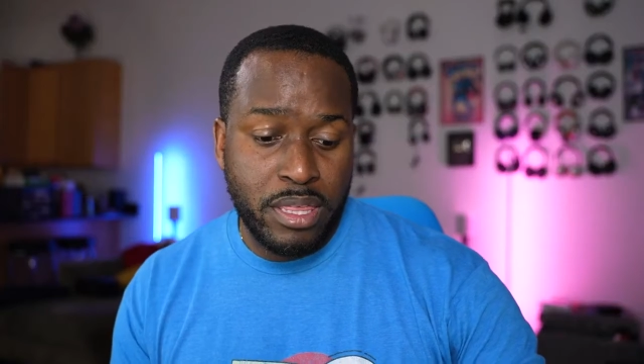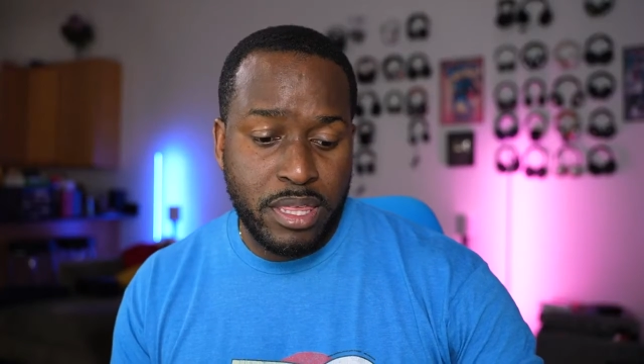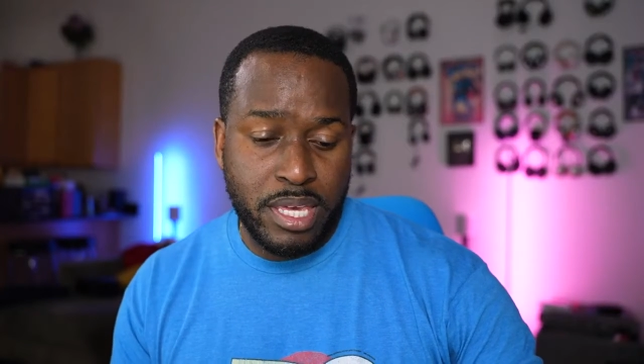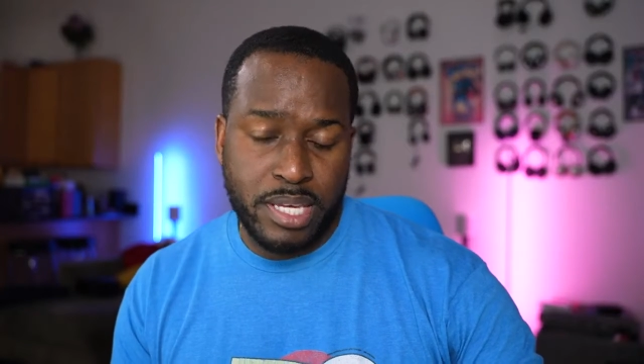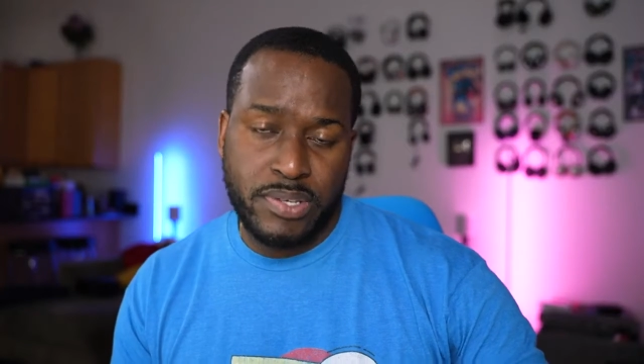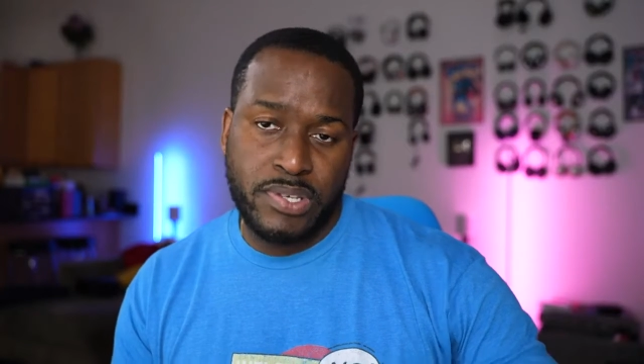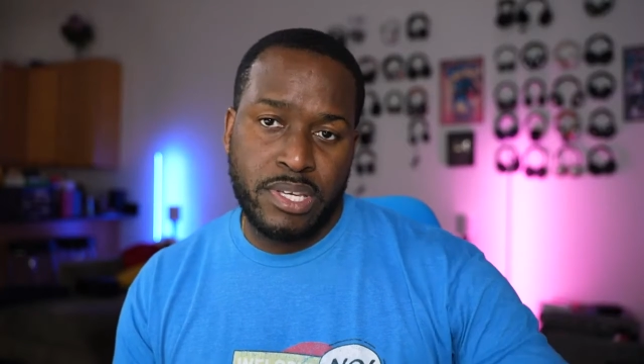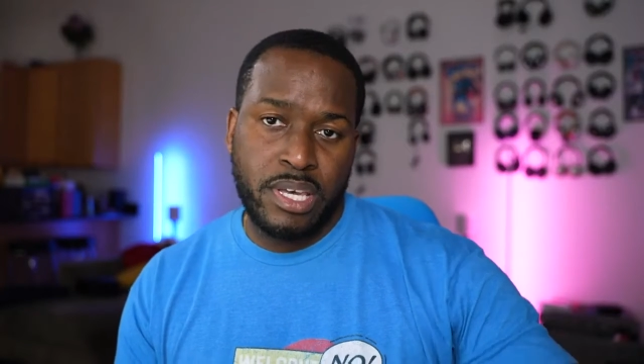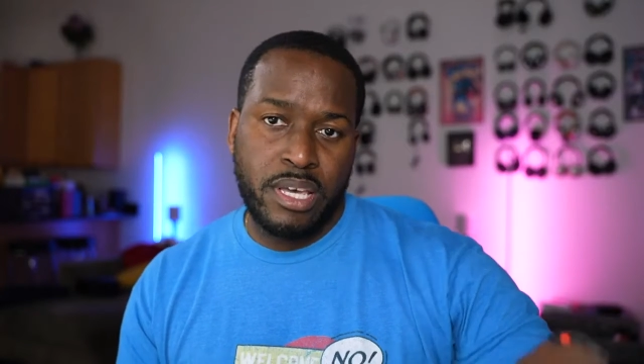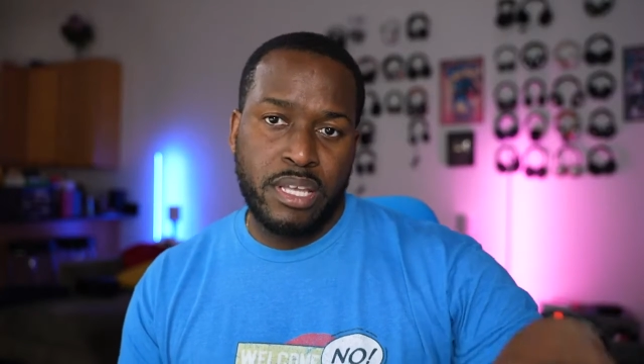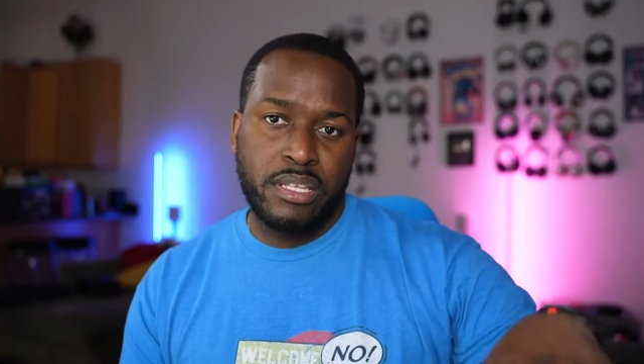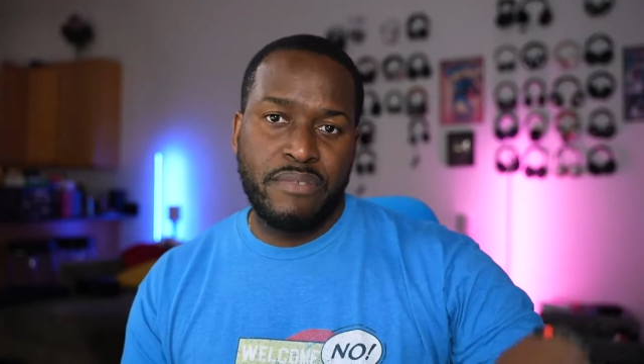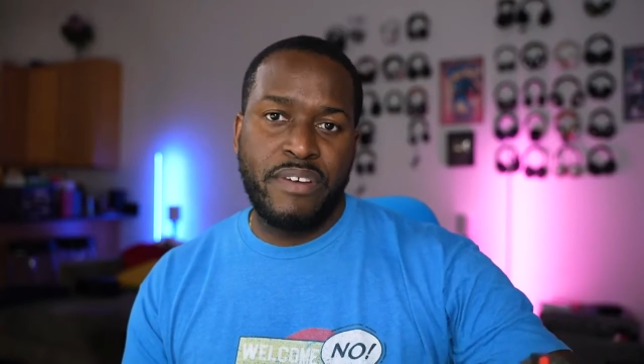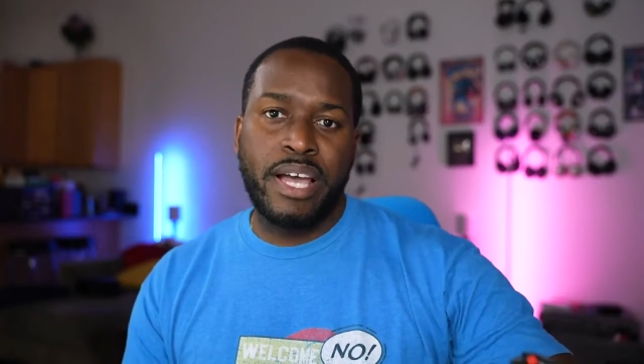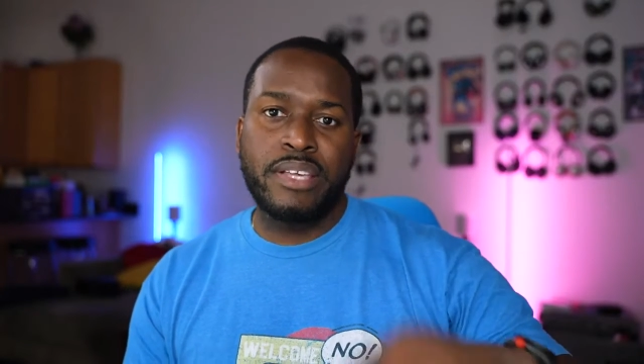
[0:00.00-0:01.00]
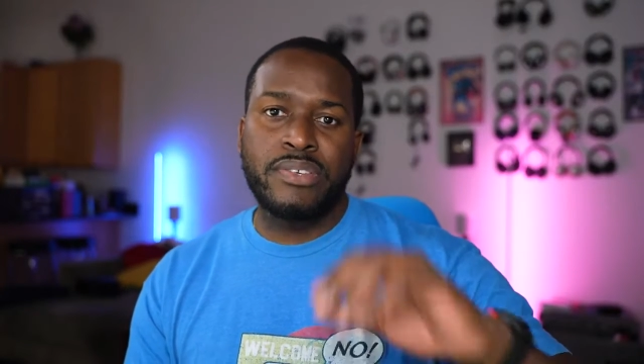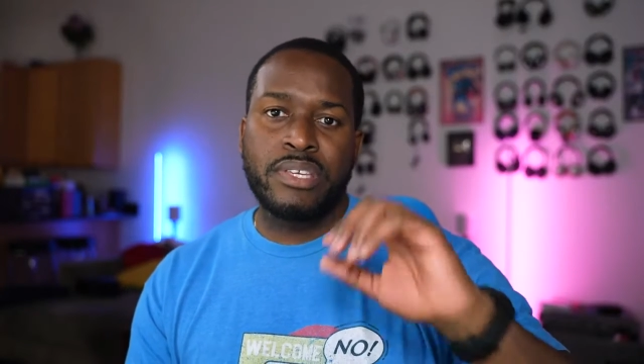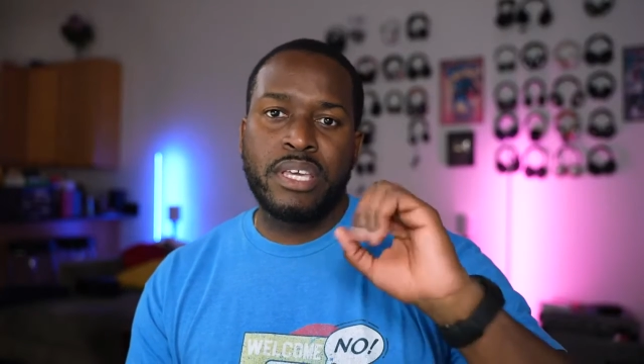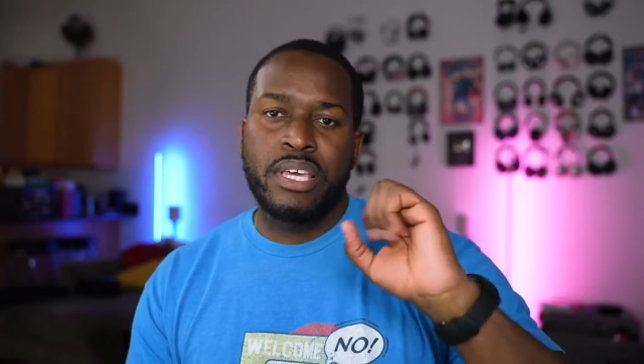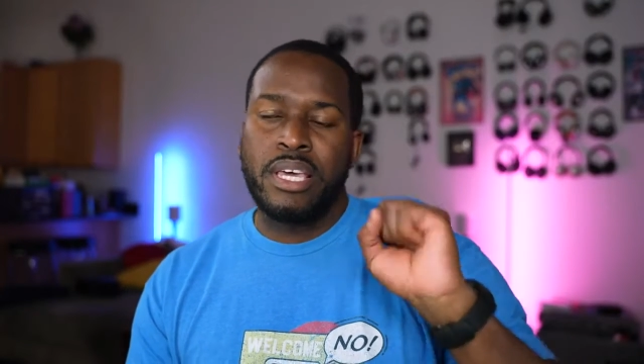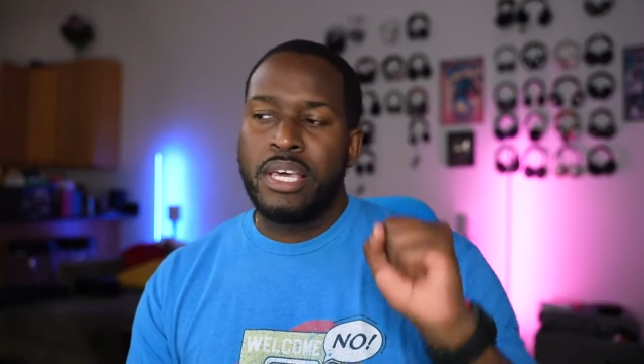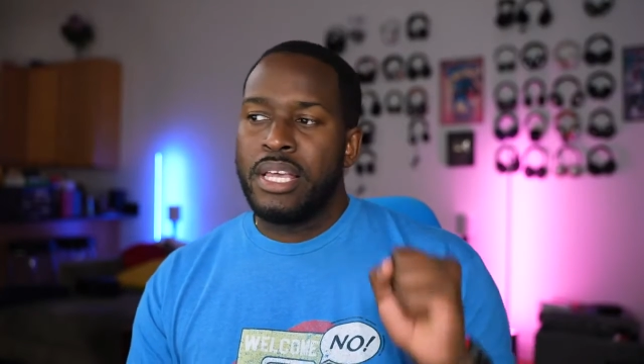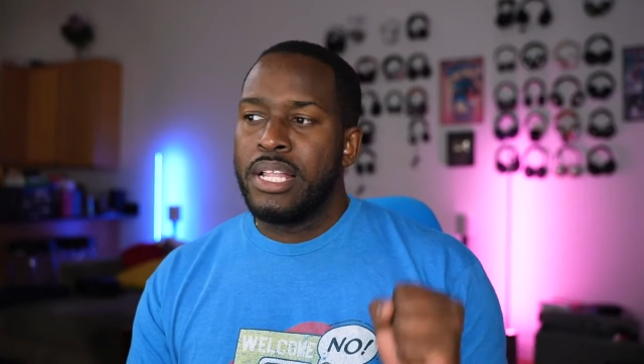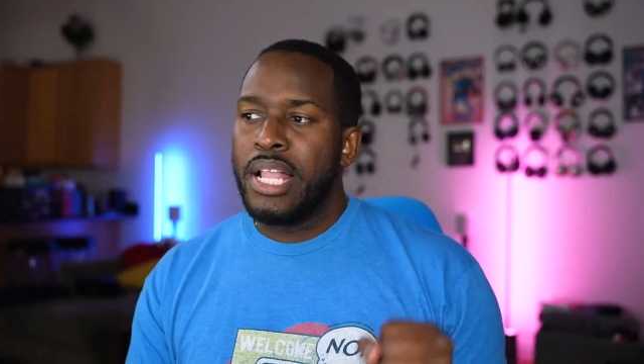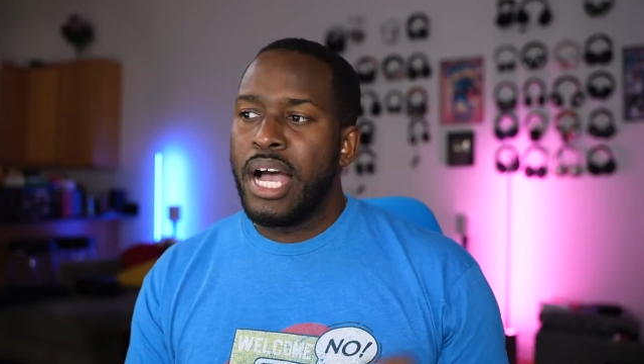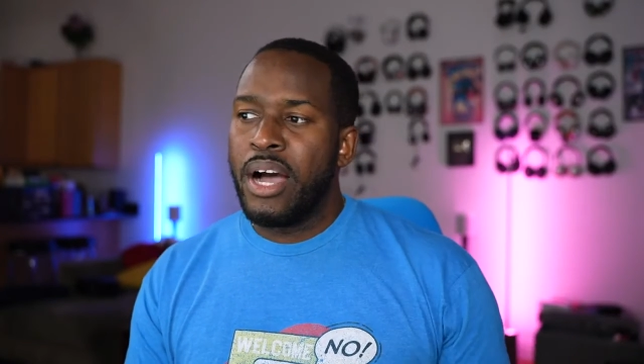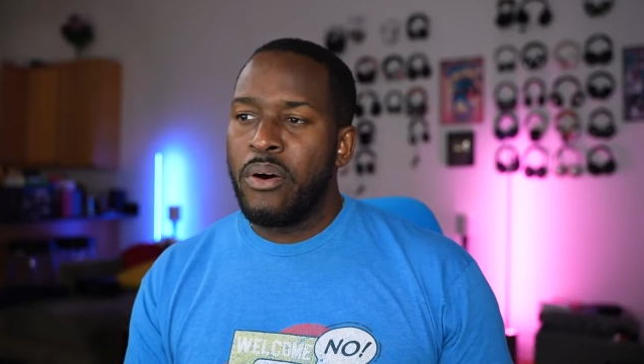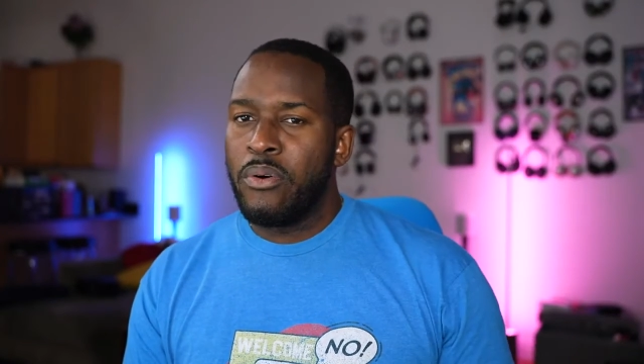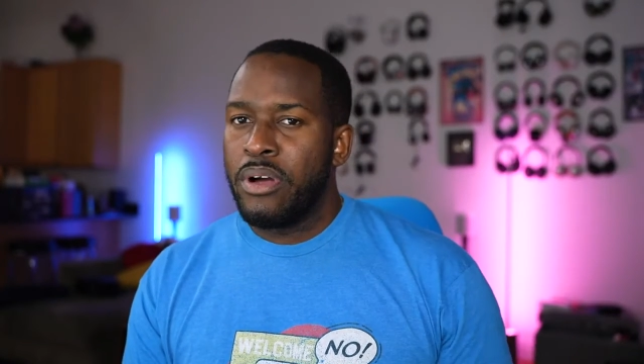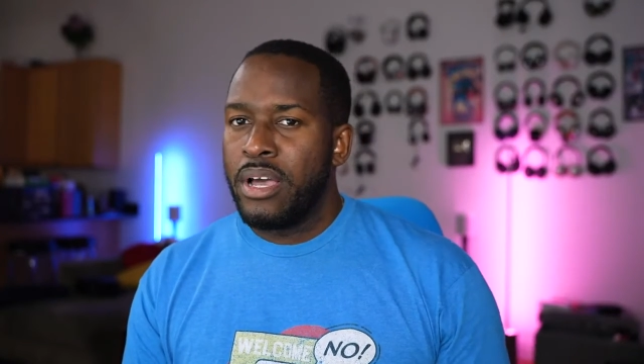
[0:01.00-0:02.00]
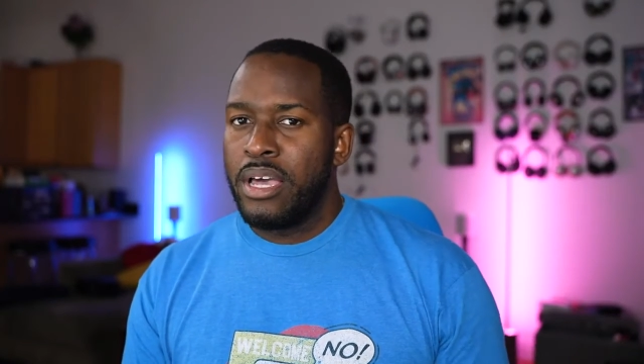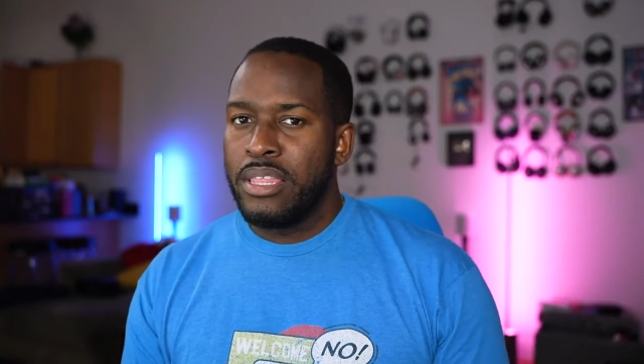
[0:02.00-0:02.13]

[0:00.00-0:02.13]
this device. Now,